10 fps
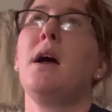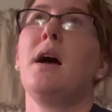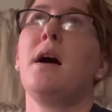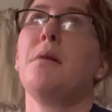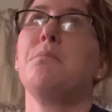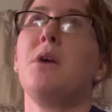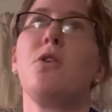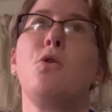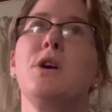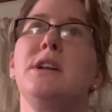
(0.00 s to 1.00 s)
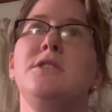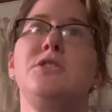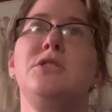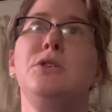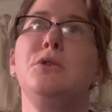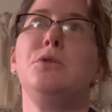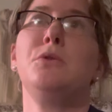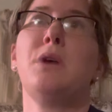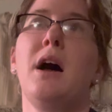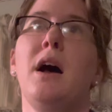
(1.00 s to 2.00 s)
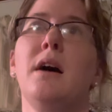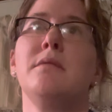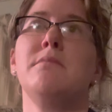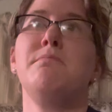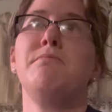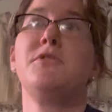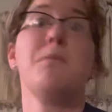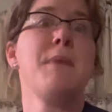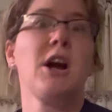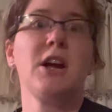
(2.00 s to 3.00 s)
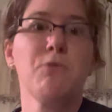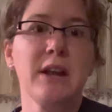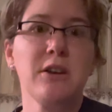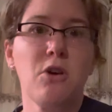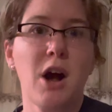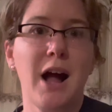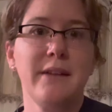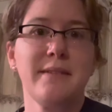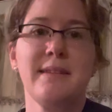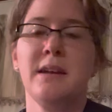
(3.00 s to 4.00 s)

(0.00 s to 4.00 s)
according to the American Red Cross,